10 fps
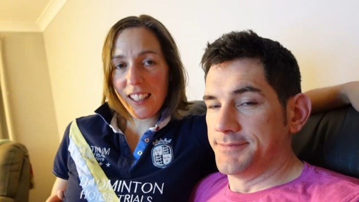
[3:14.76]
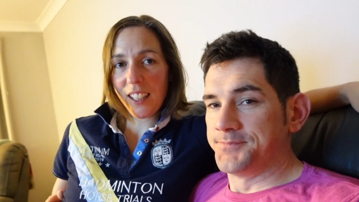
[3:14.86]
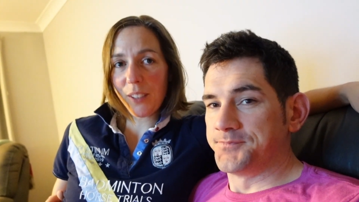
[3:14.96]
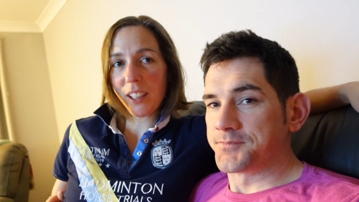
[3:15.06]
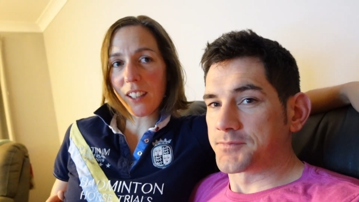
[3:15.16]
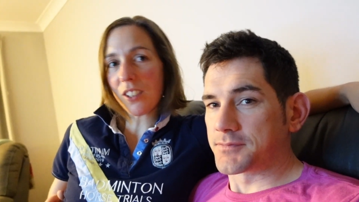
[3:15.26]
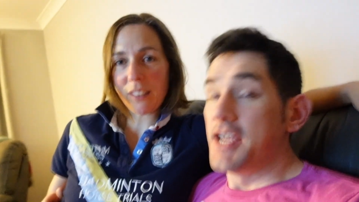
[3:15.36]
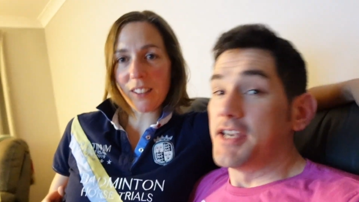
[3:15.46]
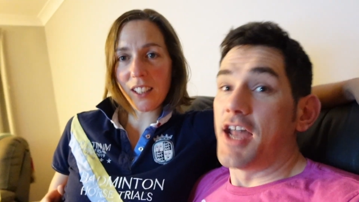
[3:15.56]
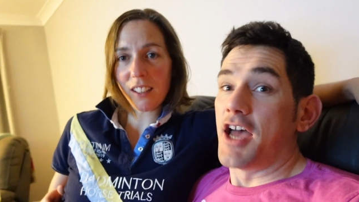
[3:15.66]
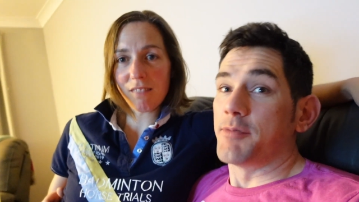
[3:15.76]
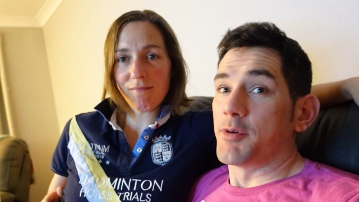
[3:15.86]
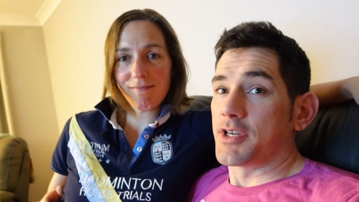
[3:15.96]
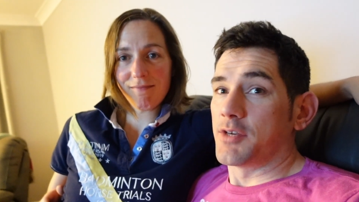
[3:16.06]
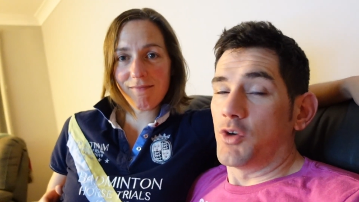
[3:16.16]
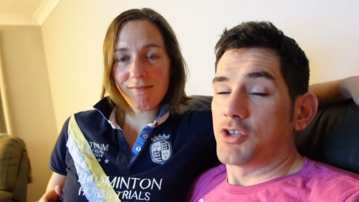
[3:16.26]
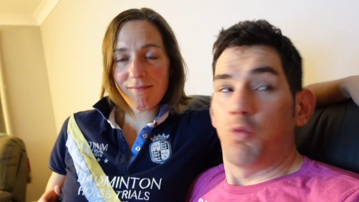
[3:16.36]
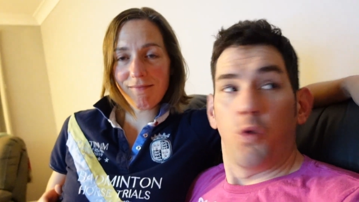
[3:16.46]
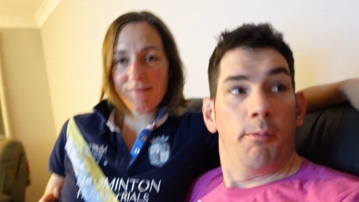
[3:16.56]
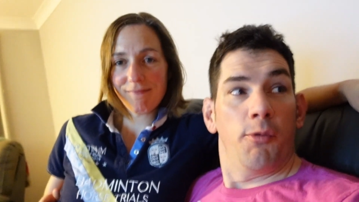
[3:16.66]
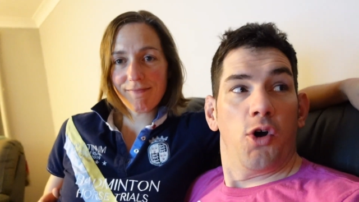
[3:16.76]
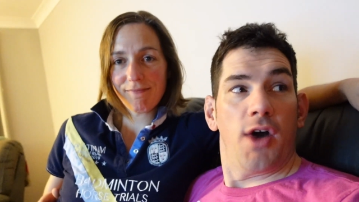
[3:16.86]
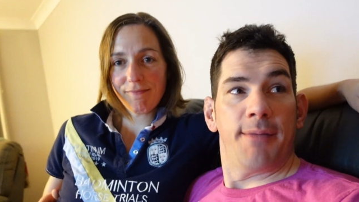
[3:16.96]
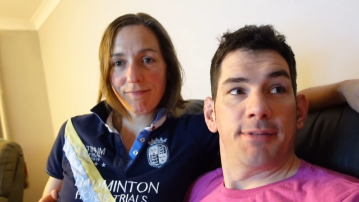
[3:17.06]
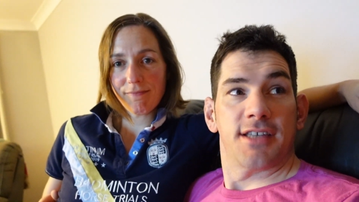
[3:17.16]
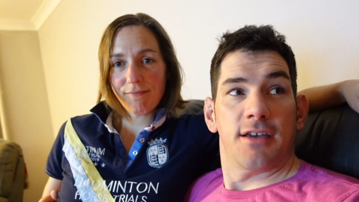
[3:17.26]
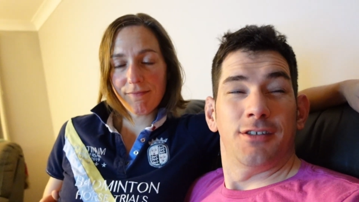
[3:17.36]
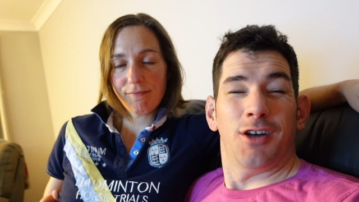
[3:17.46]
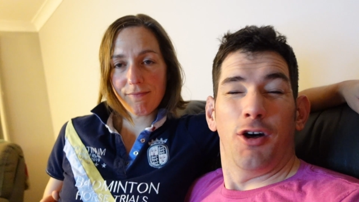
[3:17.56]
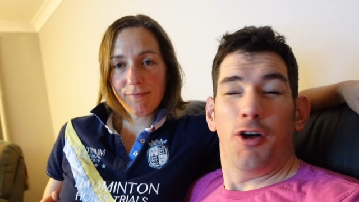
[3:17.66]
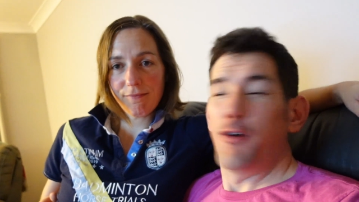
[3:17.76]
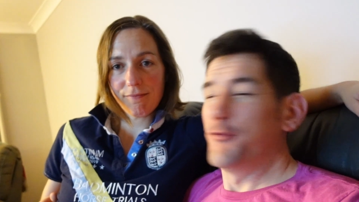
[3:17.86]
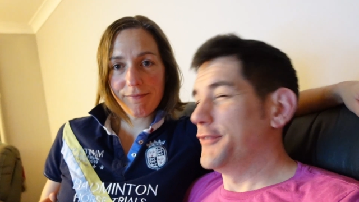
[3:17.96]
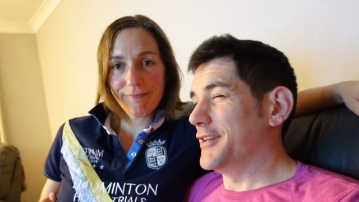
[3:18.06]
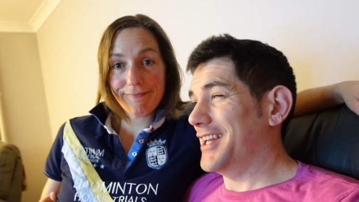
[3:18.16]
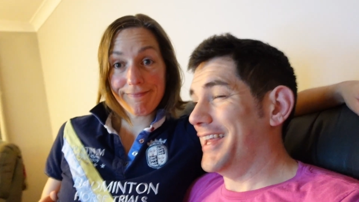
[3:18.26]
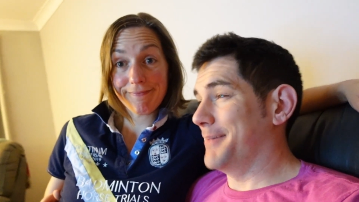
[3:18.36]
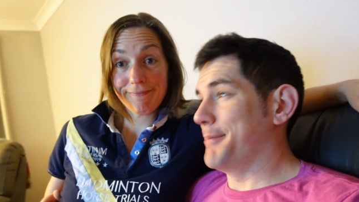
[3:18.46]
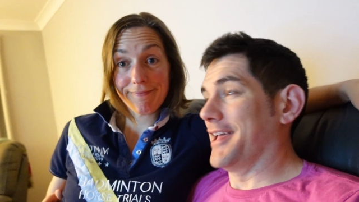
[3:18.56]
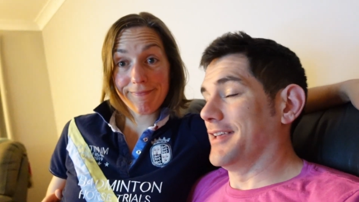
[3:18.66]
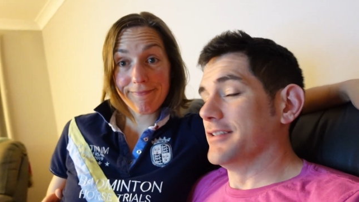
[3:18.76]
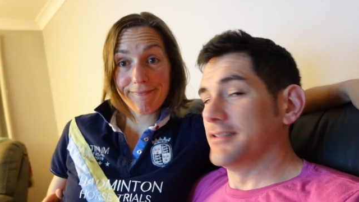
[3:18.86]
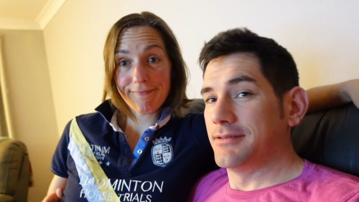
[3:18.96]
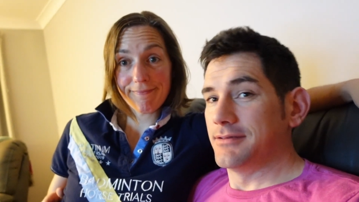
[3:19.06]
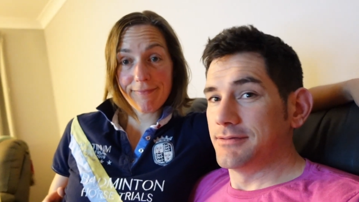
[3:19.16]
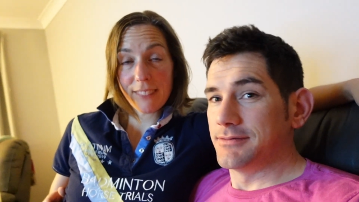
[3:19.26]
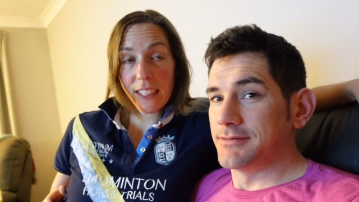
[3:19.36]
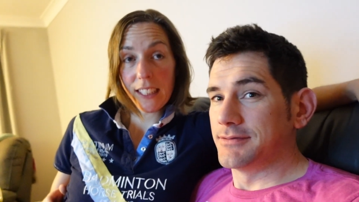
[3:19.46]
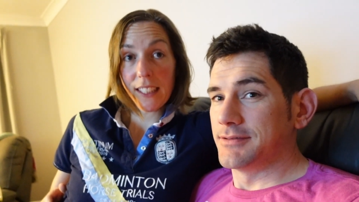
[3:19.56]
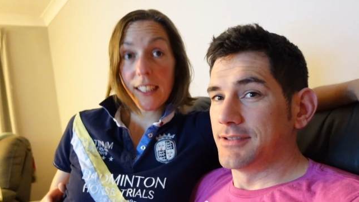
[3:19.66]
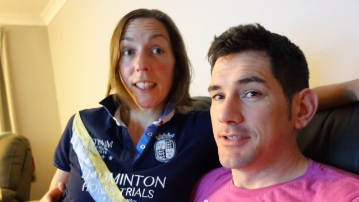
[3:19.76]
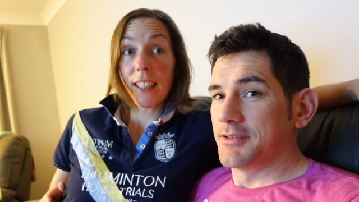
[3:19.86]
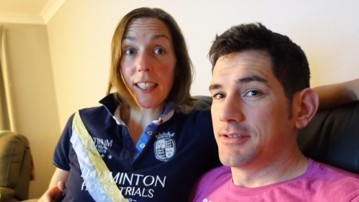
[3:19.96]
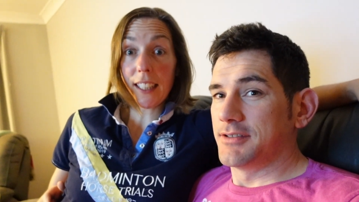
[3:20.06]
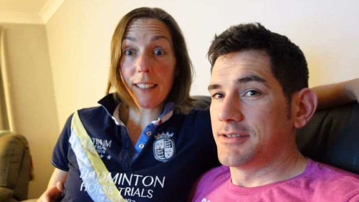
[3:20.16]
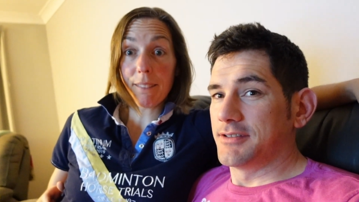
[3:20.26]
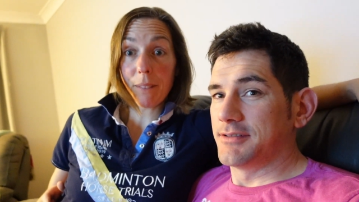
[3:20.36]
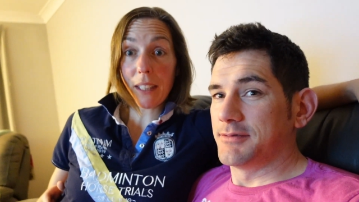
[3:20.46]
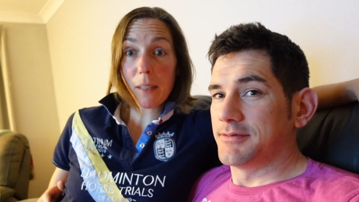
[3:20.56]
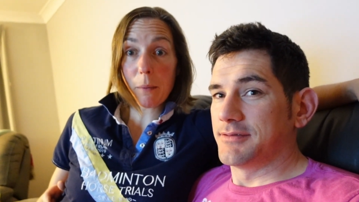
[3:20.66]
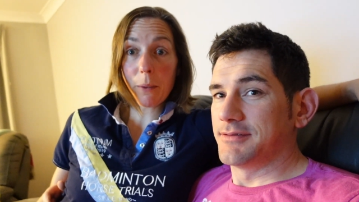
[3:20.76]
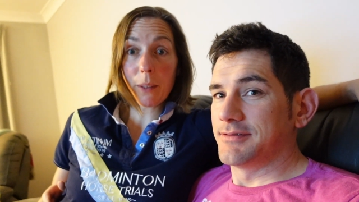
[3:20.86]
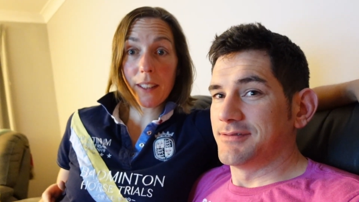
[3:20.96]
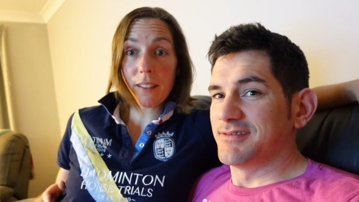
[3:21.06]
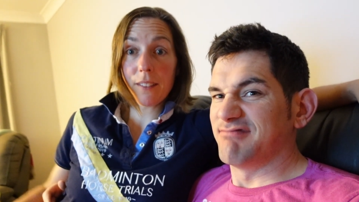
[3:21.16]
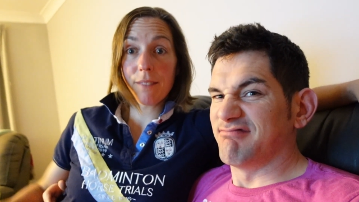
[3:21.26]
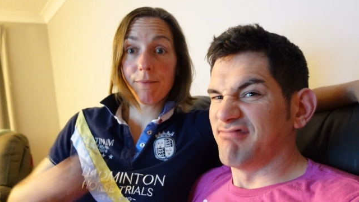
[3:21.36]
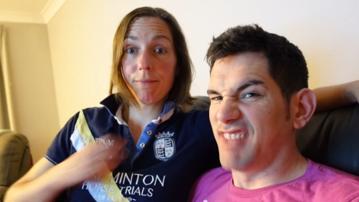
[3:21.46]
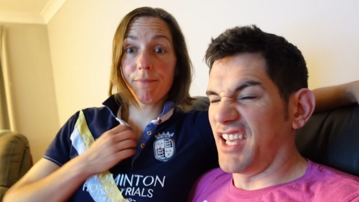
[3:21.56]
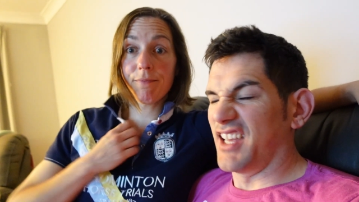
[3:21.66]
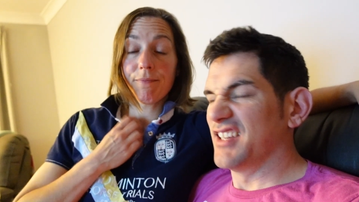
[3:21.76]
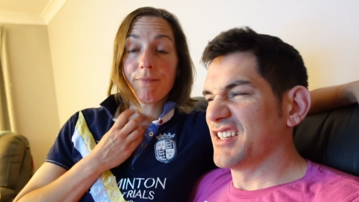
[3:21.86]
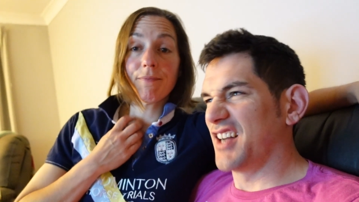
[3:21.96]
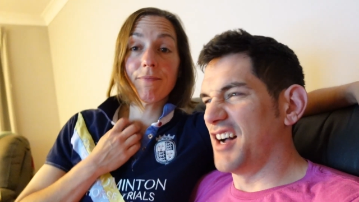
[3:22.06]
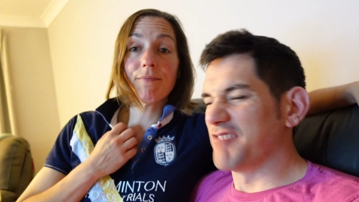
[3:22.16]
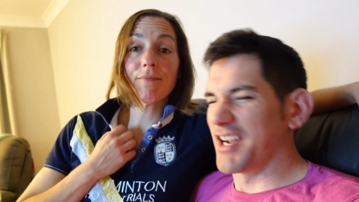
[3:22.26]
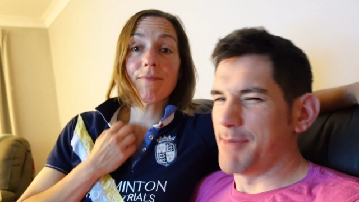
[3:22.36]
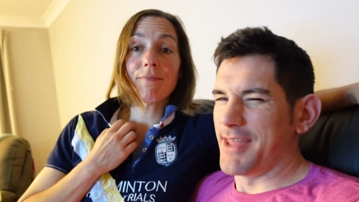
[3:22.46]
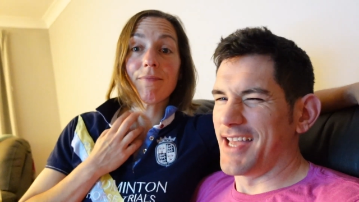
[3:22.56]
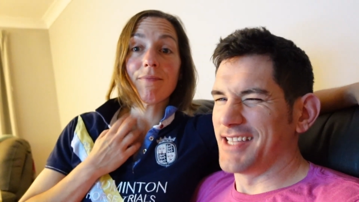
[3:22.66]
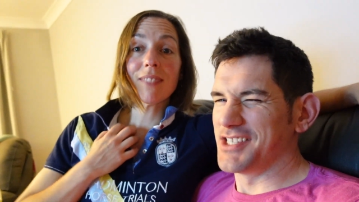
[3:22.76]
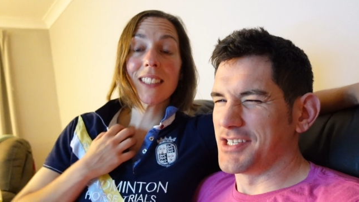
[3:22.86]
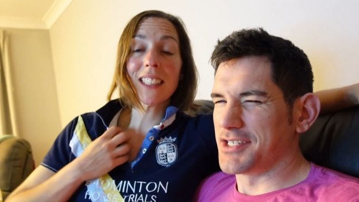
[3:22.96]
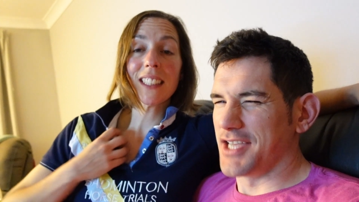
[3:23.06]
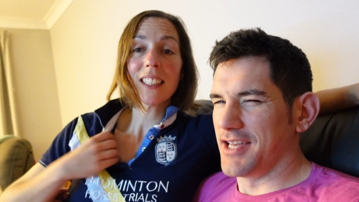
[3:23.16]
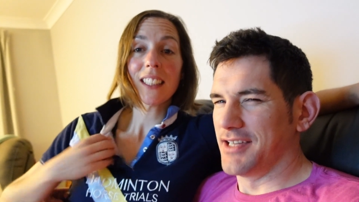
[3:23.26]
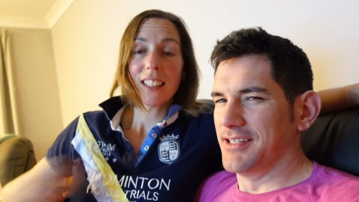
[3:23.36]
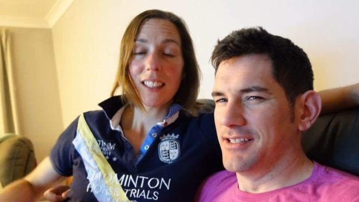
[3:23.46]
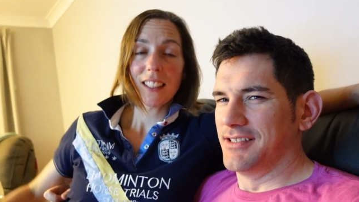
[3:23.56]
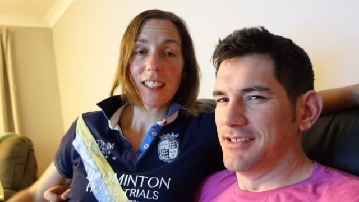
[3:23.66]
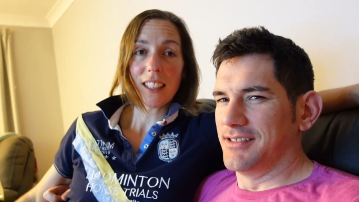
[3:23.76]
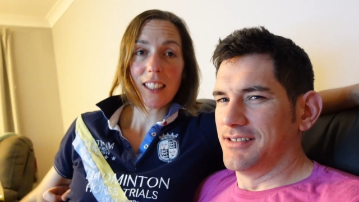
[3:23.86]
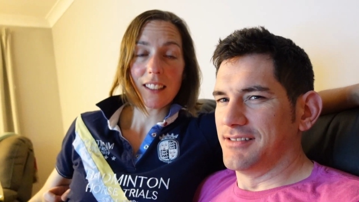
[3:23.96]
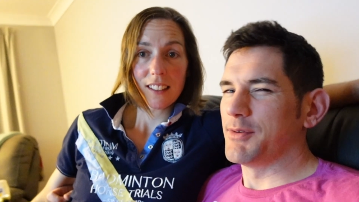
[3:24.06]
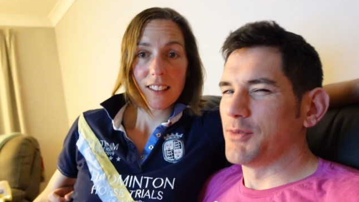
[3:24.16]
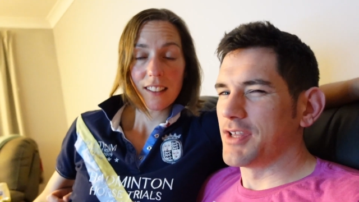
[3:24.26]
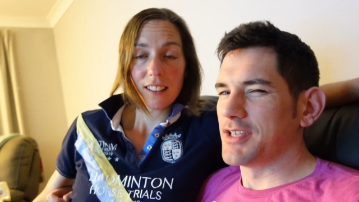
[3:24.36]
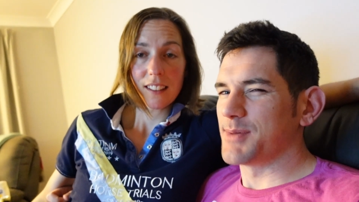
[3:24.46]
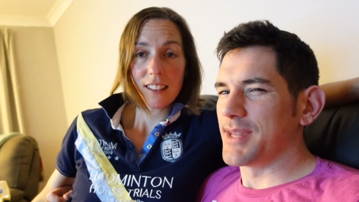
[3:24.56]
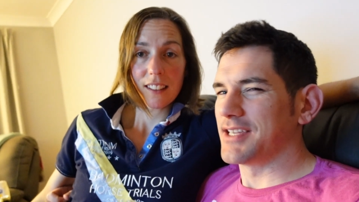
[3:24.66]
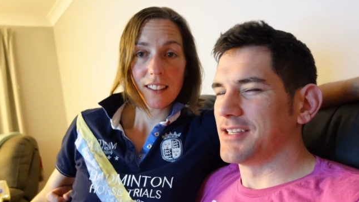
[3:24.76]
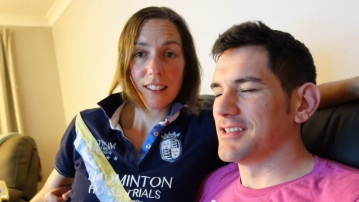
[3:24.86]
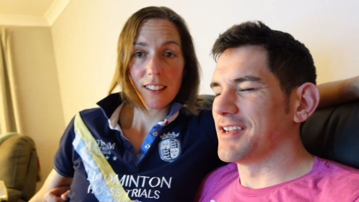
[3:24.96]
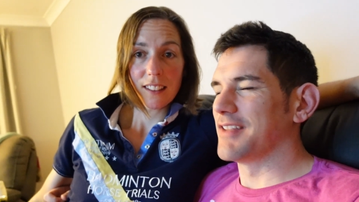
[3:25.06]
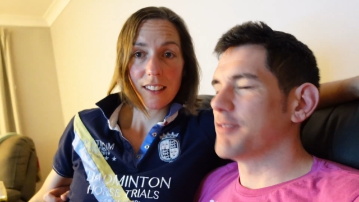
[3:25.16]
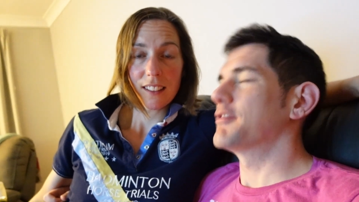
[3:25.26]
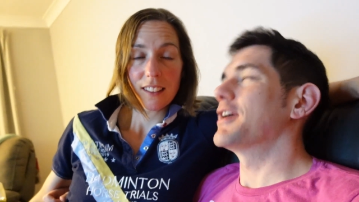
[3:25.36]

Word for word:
Speaker 1: now we can't just. No, but we're
Speaker 2: going to watch one more episode of Clickbait.
Speaker 1: Yeah, that's a bit weird. Yeah,
Speaker 2: can't recommend that just yet. Probably going to be one of those where they could have done it in three